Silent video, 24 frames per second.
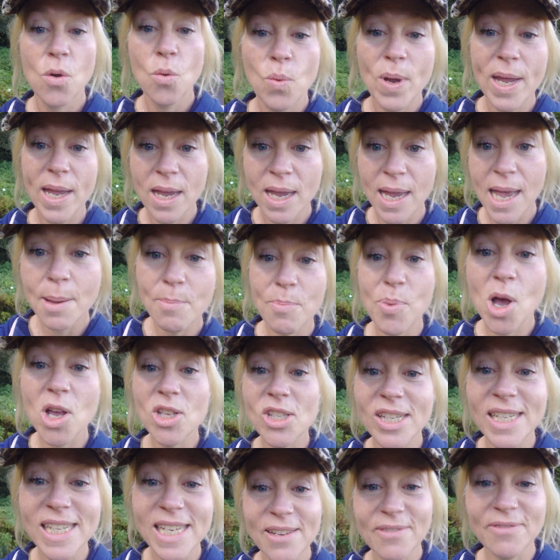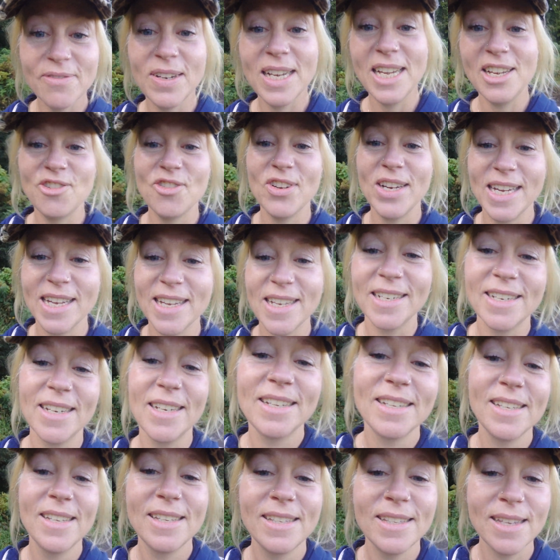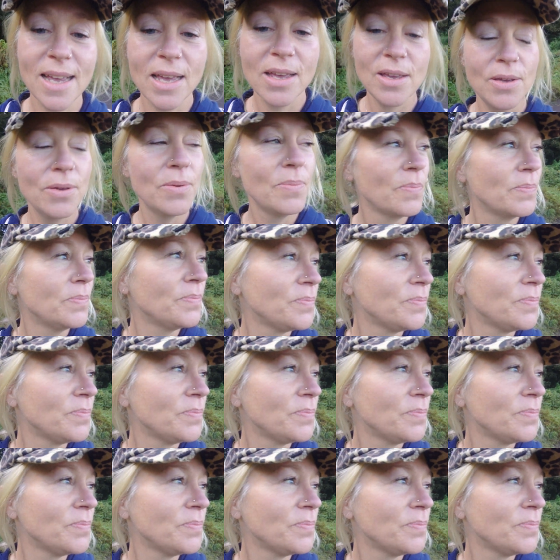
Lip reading: we can get positively triggered. So,